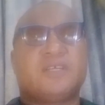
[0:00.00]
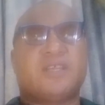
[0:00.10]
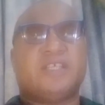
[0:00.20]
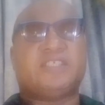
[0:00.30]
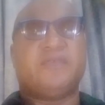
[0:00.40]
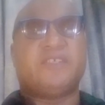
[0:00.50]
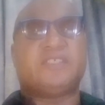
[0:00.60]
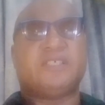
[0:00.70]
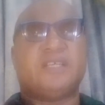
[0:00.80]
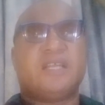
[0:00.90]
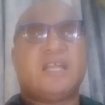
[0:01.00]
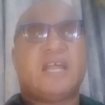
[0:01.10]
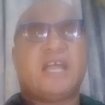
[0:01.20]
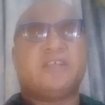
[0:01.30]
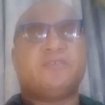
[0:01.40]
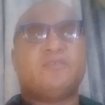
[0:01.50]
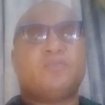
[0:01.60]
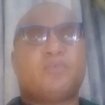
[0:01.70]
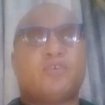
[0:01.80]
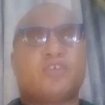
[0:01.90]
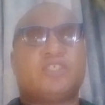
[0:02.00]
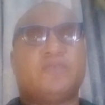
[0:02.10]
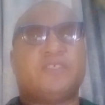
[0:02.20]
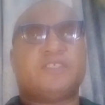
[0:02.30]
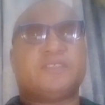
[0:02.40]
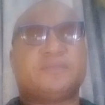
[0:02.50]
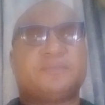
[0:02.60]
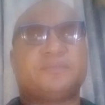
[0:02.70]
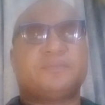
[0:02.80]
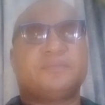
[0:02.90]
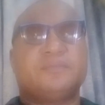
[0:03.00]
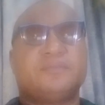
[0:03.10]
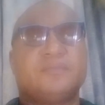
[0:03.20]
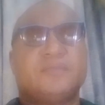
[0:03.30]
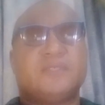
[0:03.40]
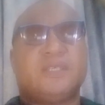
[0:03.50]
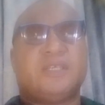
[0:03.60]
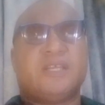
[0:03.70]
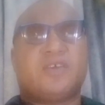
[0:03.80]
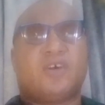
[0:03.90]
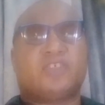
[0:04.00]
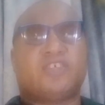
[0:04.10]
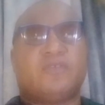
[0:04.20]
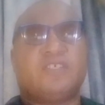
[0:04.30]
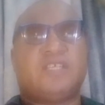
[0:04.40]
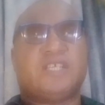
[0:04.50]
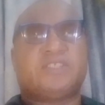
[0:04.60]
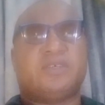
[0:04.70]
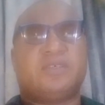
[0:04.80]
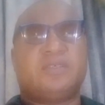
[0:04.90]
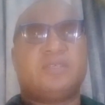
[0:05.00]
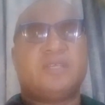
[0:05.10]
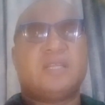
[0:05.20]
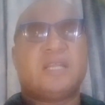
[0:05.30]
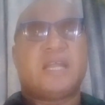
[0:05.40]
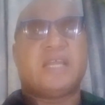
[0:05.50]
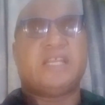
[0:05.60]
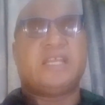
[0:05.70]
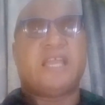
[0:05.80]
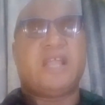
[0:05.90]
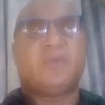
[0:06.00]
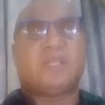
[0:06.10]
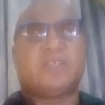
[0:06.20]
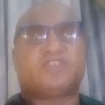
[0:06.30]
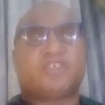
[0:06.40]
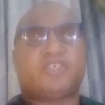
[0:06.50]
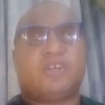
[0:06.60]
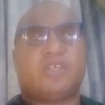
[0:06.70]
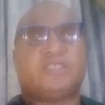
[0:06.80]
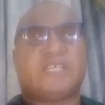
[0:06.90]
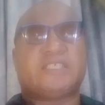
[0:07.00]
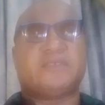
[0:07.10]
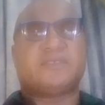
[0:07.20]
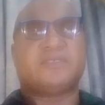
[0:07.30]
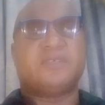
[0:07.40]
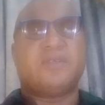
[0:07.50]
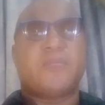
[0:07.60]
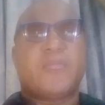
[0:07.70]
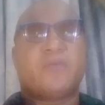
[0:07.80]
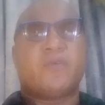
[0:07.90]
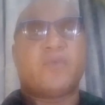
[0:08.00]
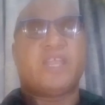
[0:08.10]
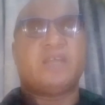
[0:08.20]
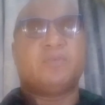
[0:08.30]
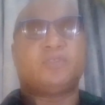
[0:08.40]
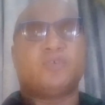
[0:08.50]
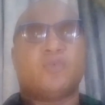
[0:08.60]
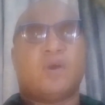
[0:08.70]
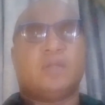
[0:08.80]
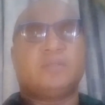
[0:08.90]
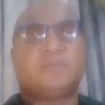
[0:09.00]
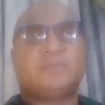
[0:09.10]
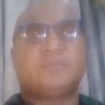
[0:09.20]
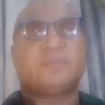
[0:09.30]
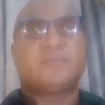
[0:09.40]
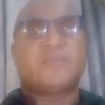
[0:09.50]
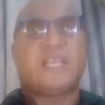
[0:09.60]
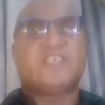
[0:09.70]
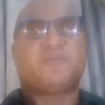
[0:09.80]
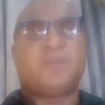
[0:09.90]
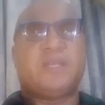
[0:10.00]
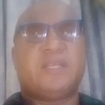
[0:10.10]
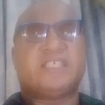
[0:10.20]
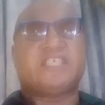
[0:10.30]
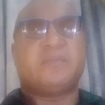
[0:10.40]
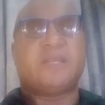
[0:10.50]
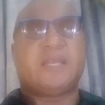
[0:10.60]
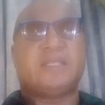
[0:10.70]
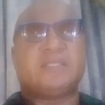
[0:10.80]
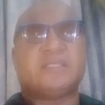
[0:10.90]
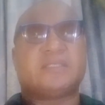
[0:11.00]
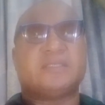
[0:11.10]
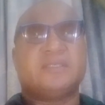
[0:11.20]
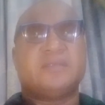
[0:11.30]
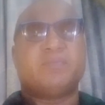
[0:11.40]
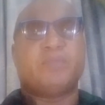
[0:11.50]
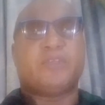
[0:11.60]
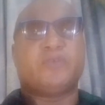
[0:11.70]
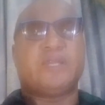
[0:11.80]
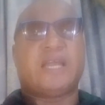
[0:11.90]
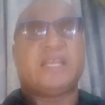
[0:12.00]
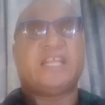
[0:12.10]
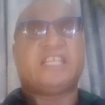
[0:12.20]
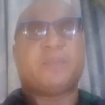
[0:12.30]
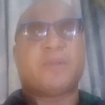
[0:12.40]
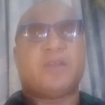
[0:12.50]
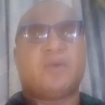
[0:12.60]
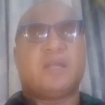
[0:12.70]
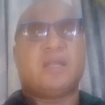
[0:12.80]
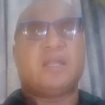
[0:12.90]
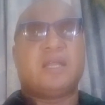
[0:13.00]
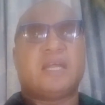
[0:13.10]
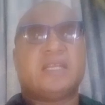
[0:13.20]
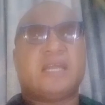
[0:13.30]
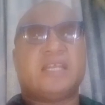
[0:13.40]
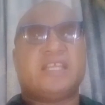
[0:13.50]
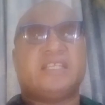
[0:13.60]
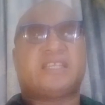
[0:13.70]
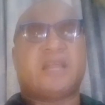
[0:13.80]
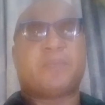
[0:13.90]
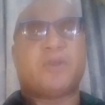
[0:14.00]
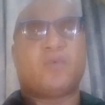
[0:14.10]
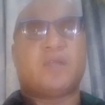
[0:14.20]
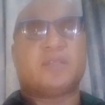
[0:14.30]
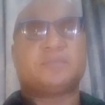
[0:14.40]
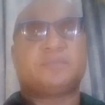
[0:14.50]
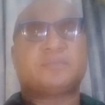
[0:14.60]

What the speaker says: creativity, and productivity. In the course of this lecture, and in line with our instructional objectives, we were able to 1. Explain the similarities between an entrepreneur and an intrapreneur,